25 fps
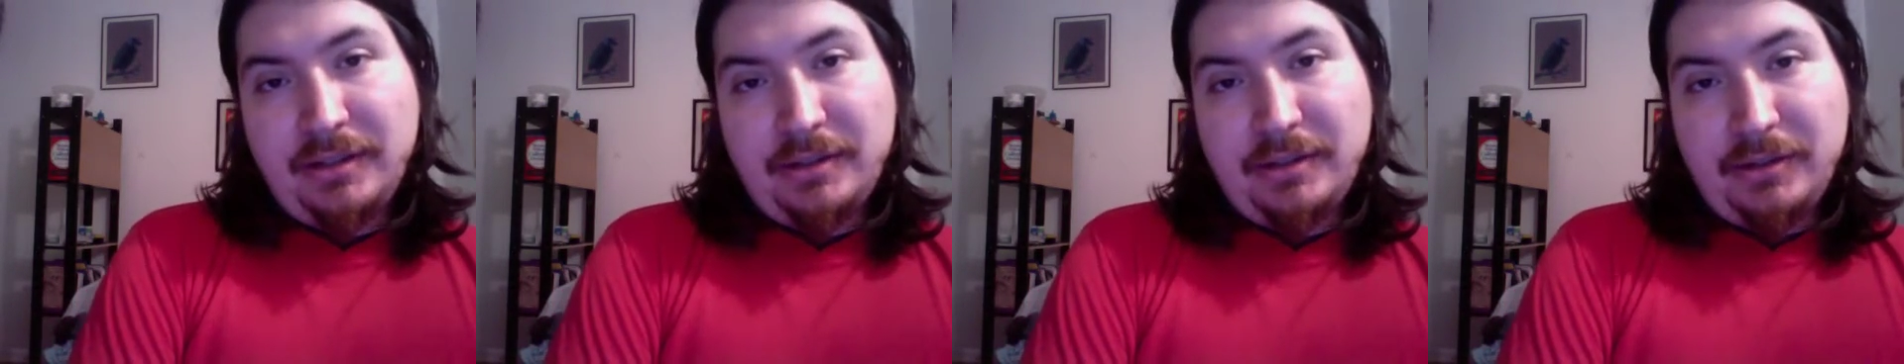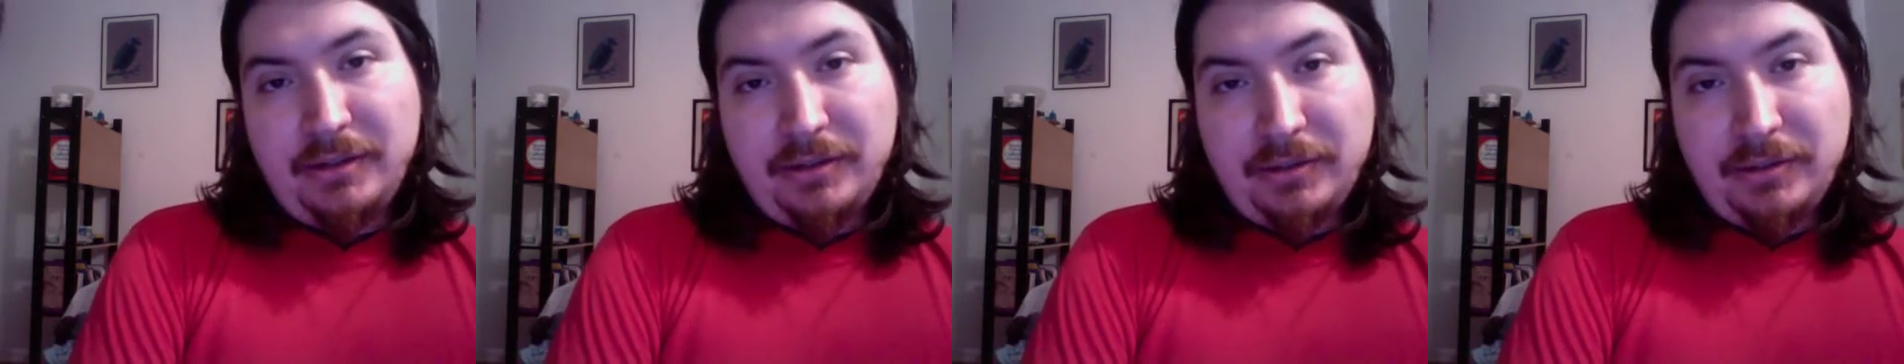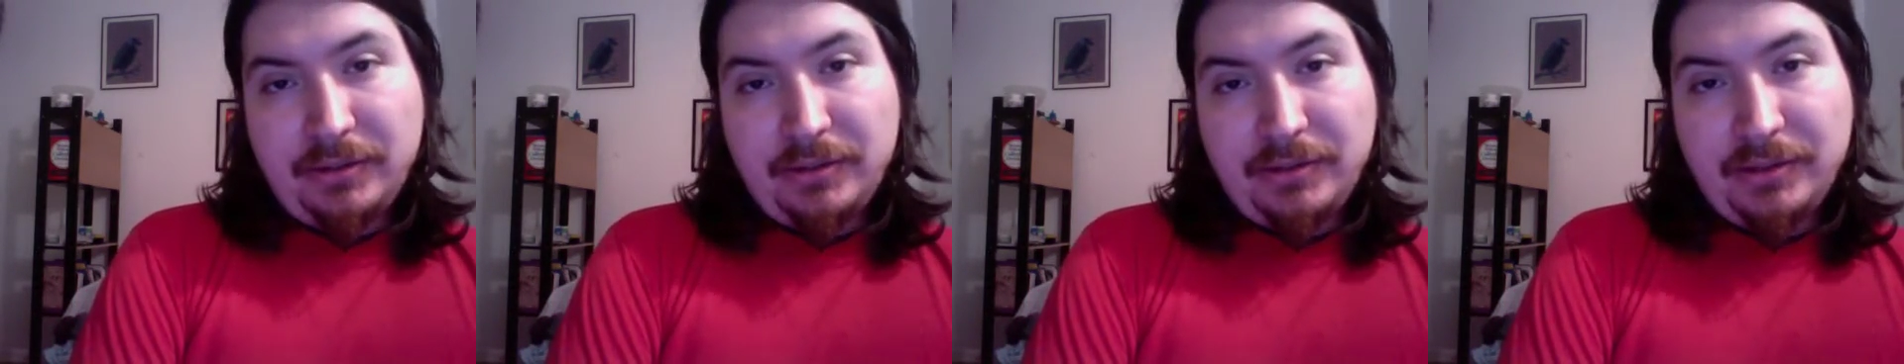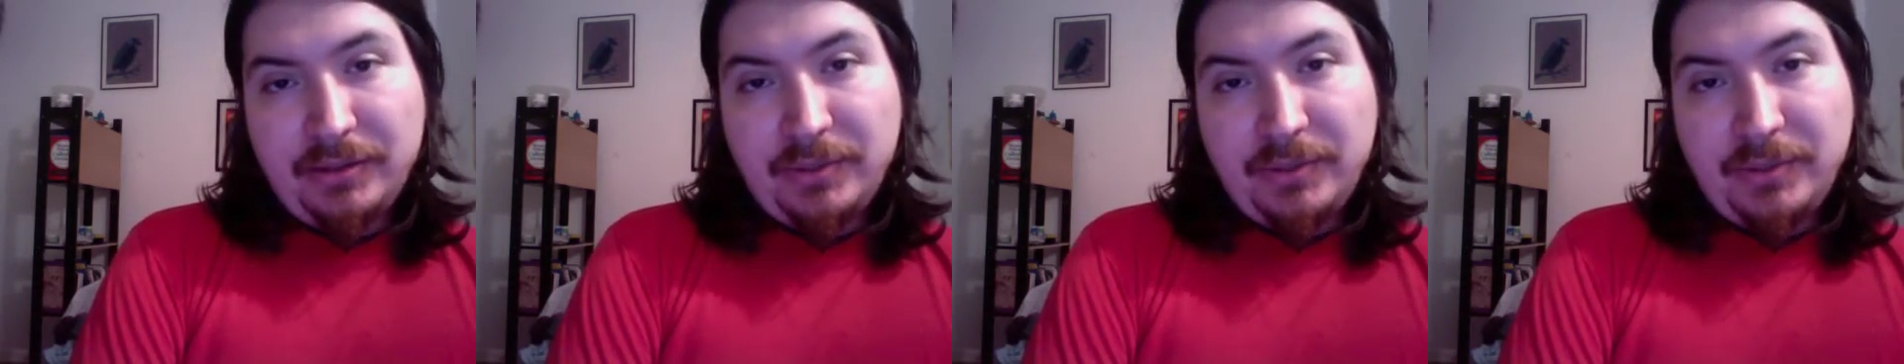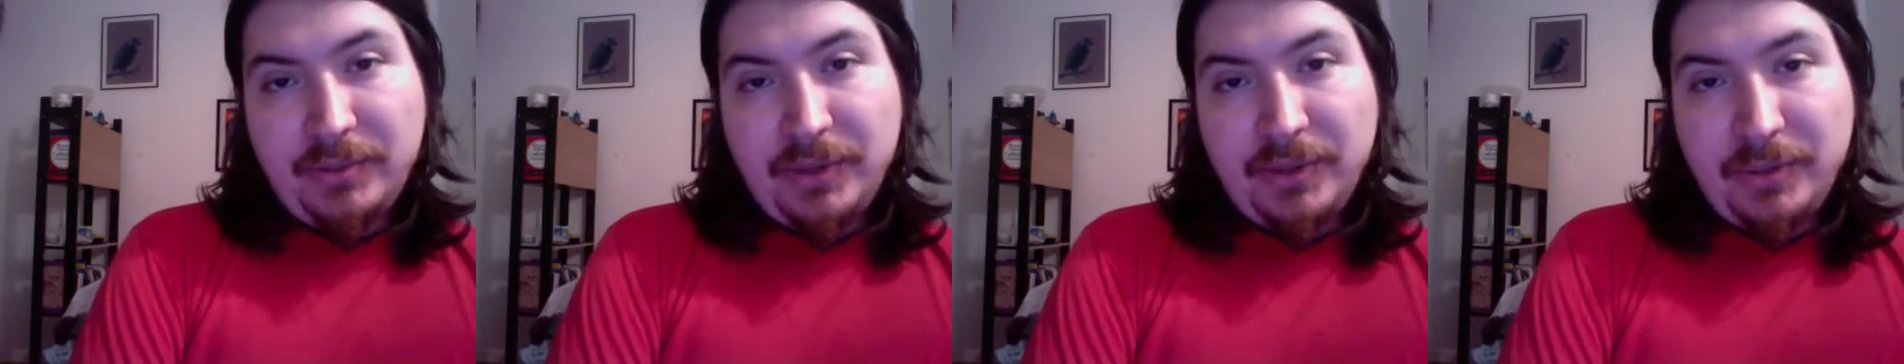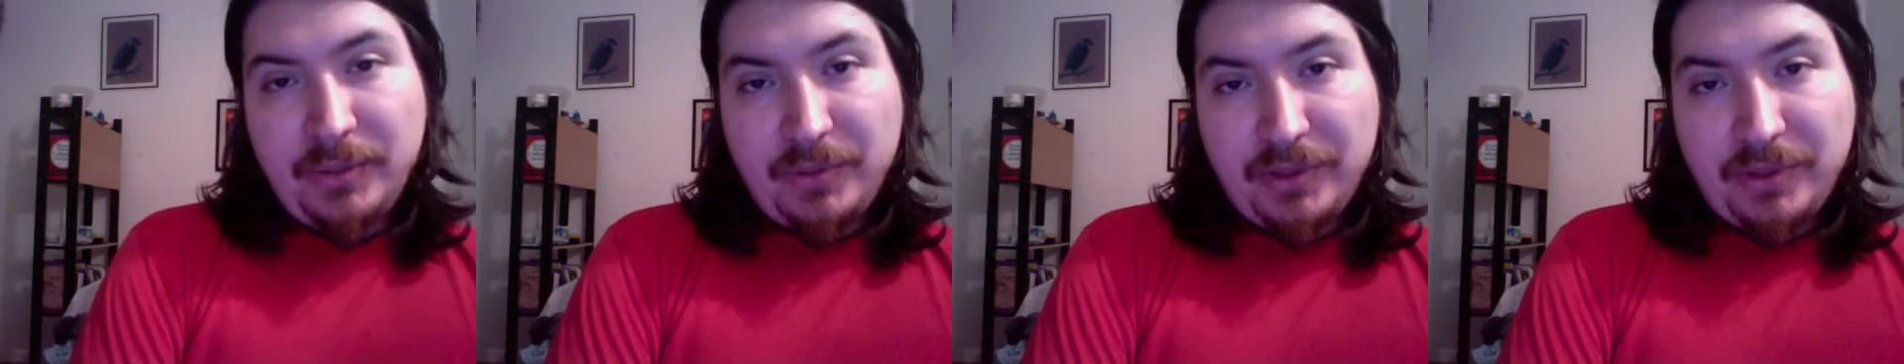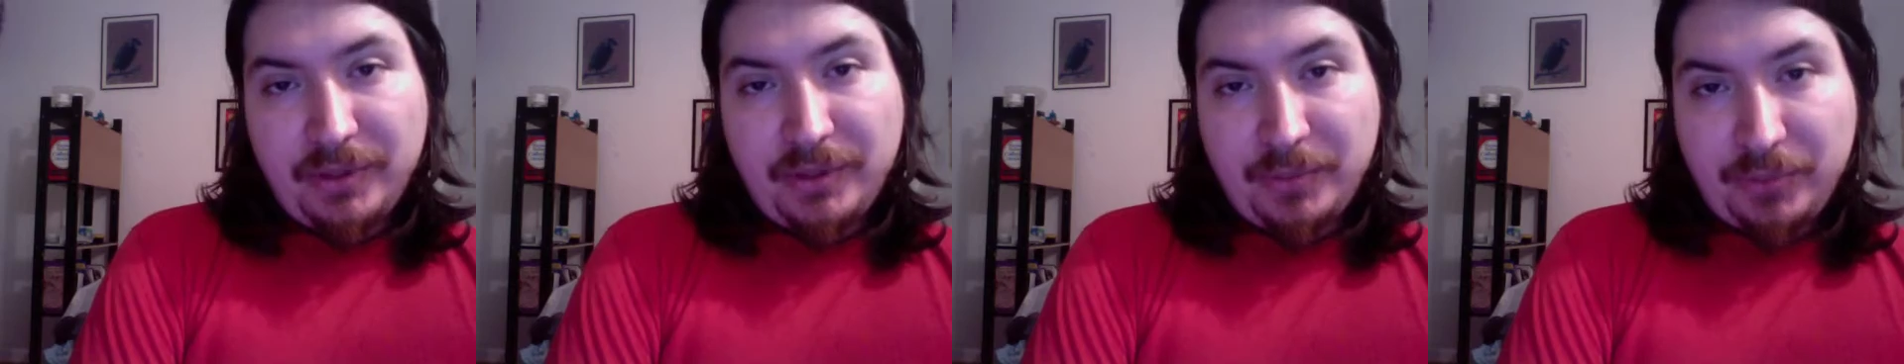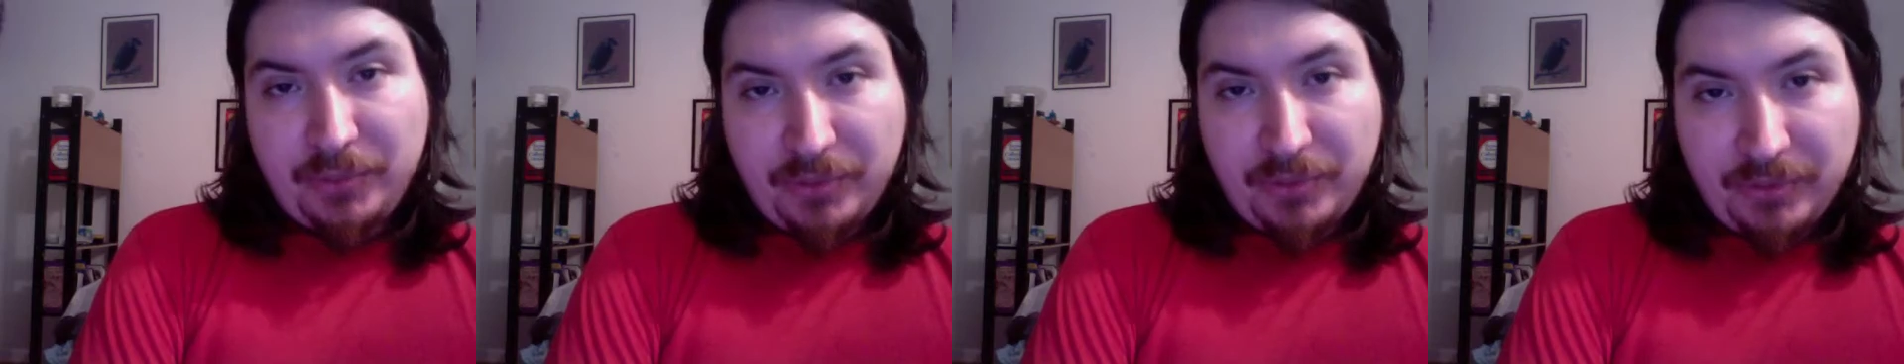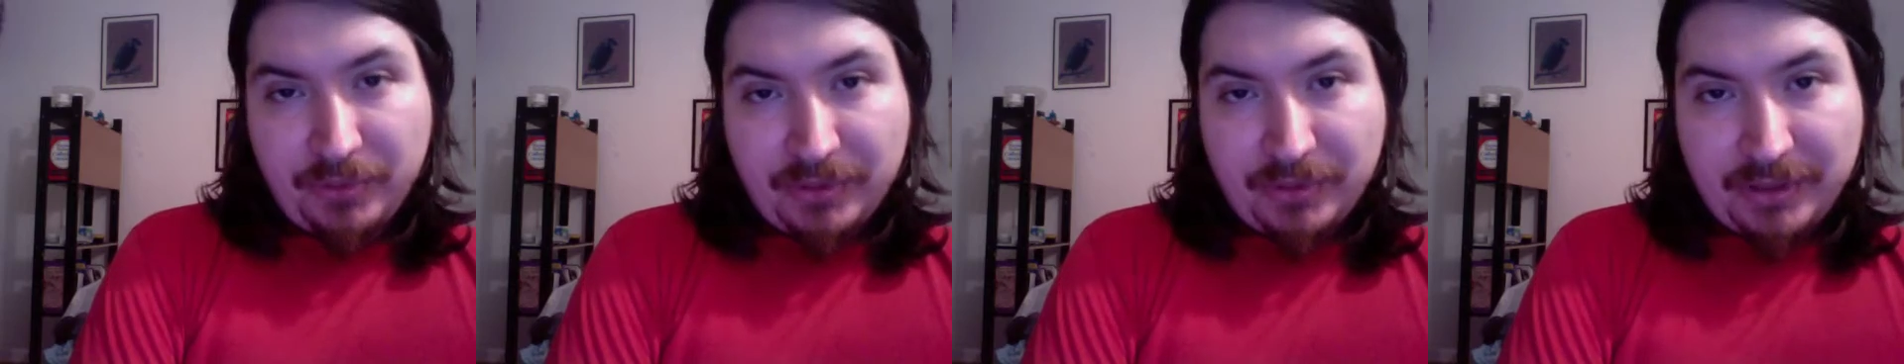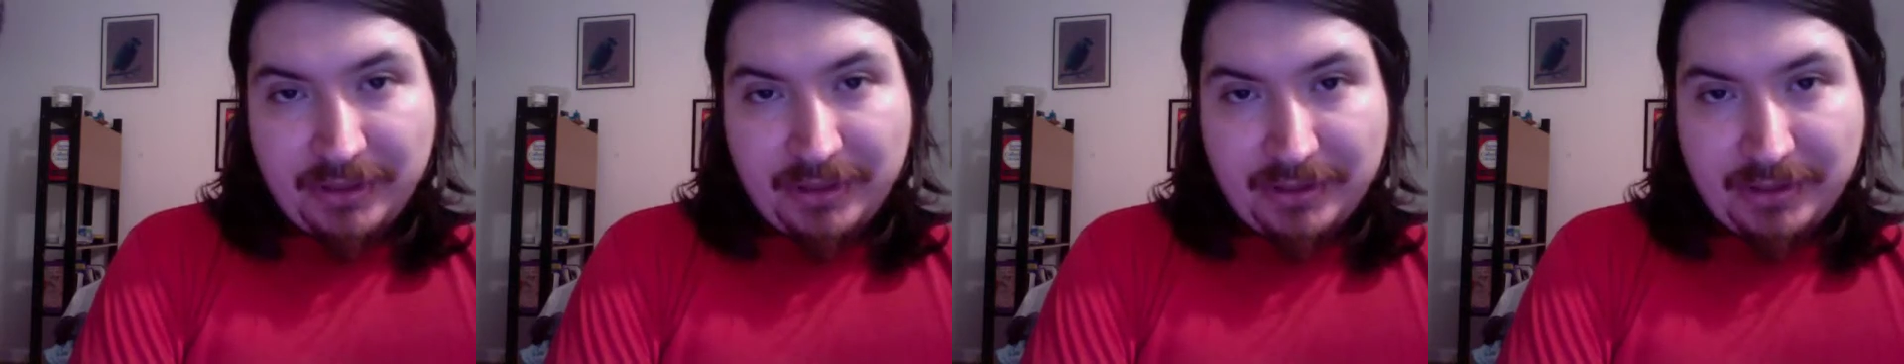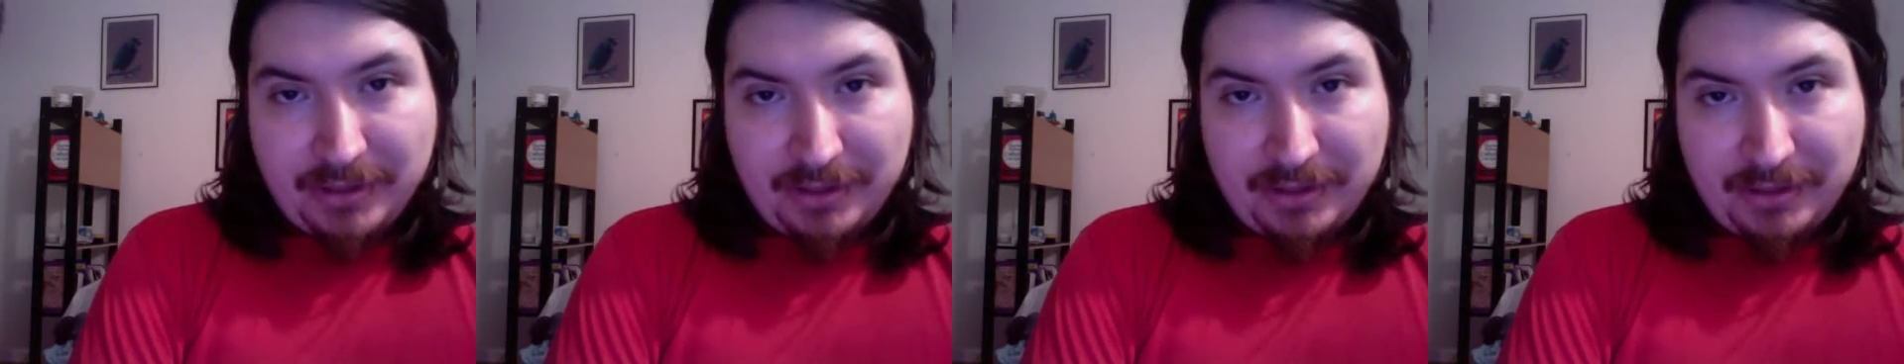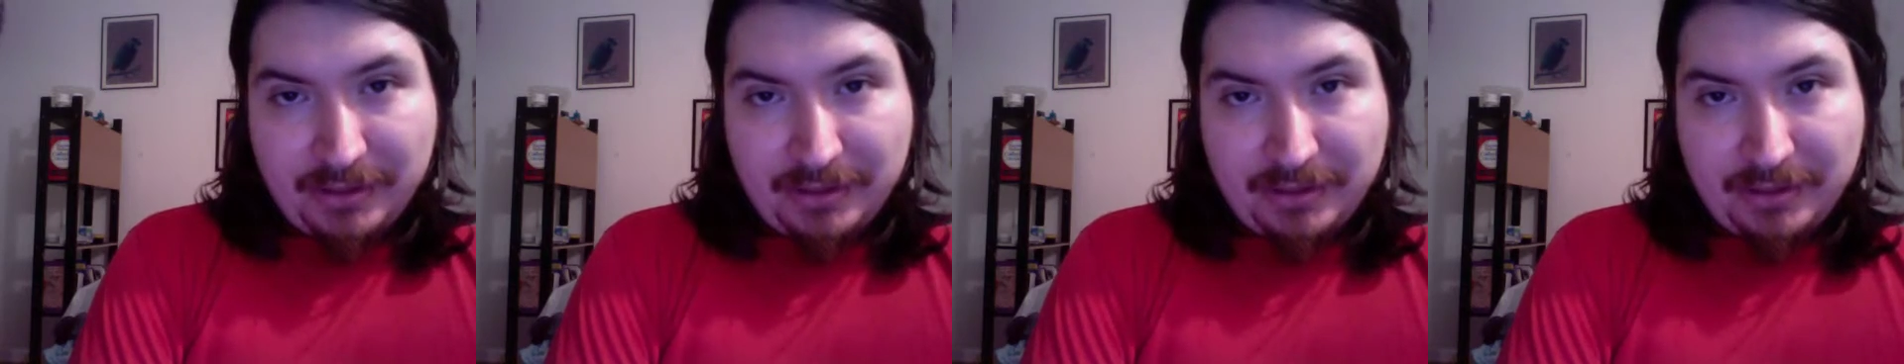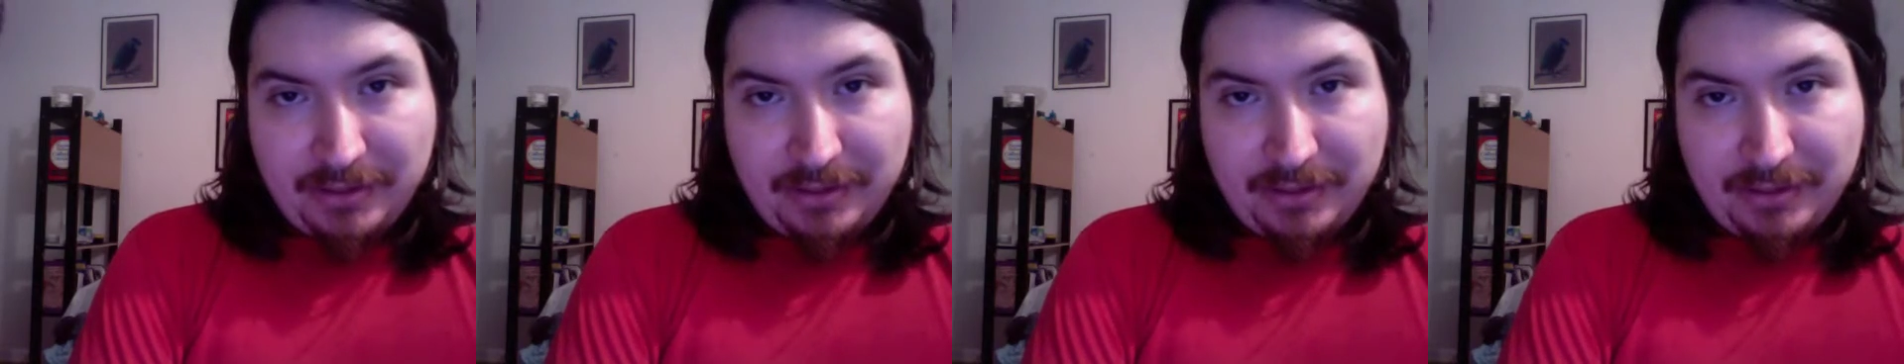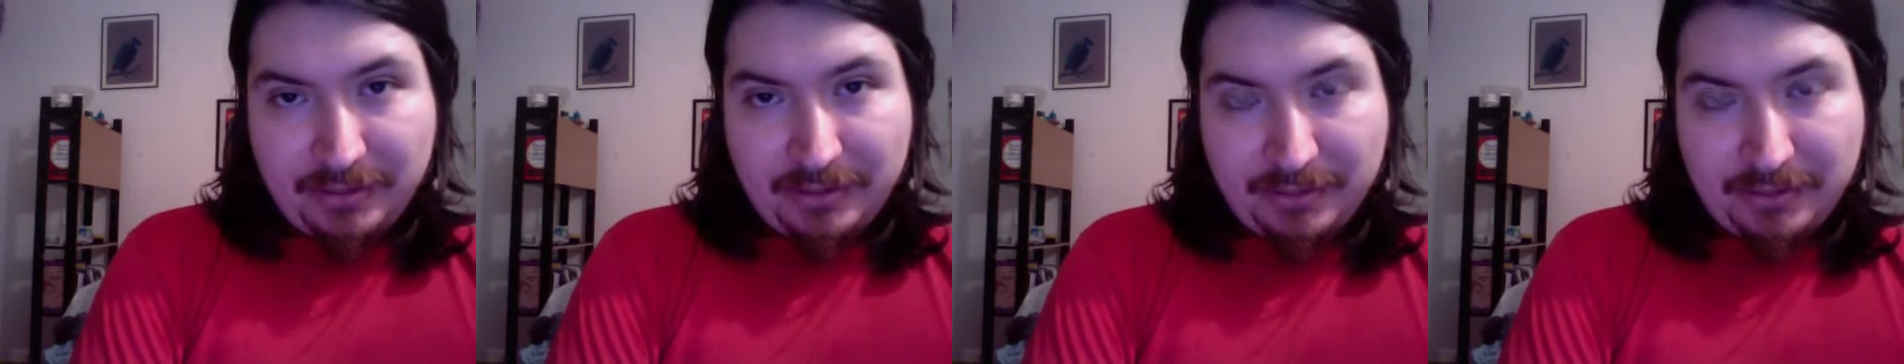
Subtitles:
all these people that protested